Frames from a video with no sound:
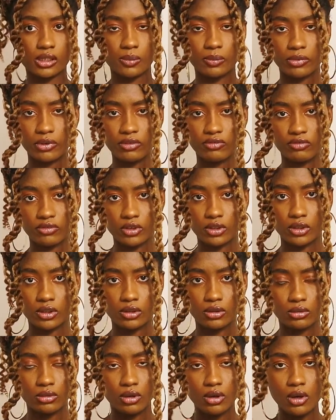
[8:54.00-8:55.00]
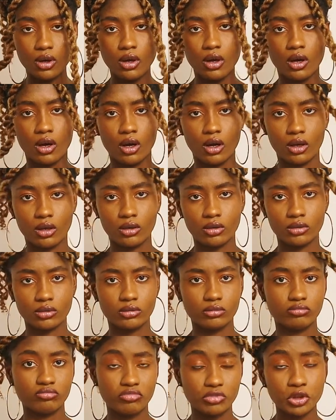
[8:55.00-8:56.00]
separate video
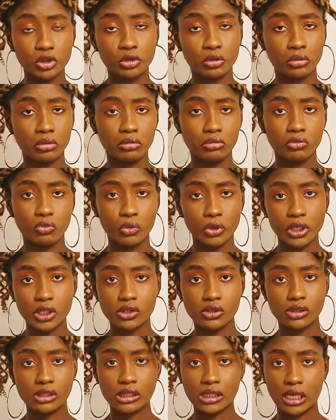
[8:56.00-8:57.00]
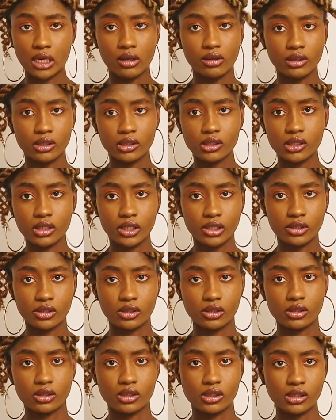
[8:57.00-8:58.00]
on, you know, ways to style this
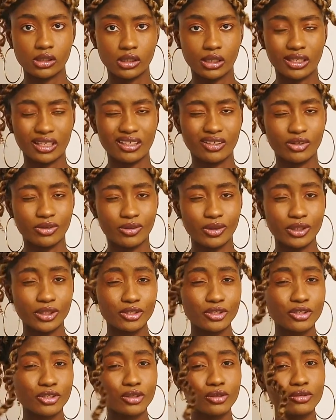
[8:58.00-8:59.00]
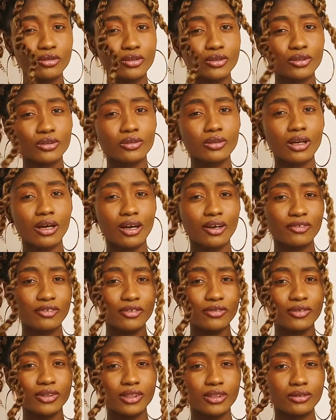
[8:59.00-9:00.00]
hairstyle, since I kind of already showed you half
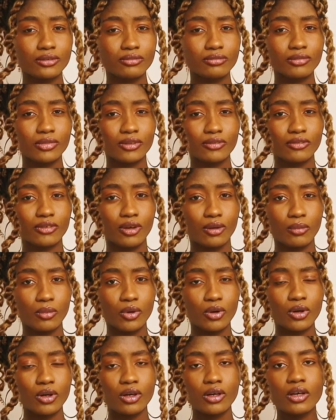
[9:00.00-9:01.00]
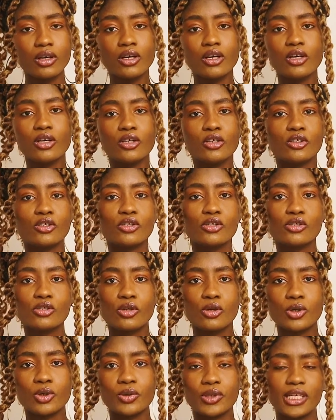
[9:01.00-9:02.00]
of it, if not more.
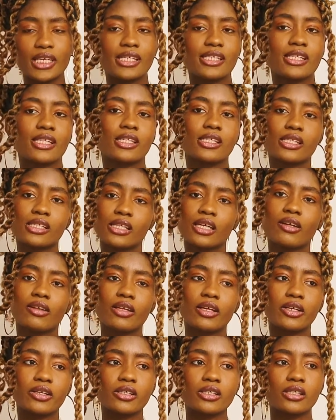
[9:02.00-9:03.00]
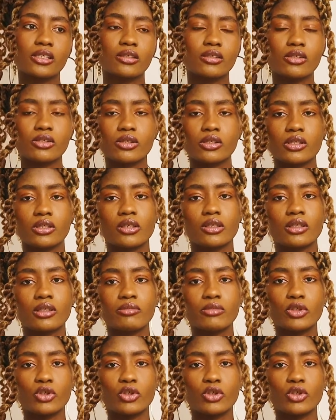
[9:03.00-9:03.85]
So yes, this is how the hairstyle turned out.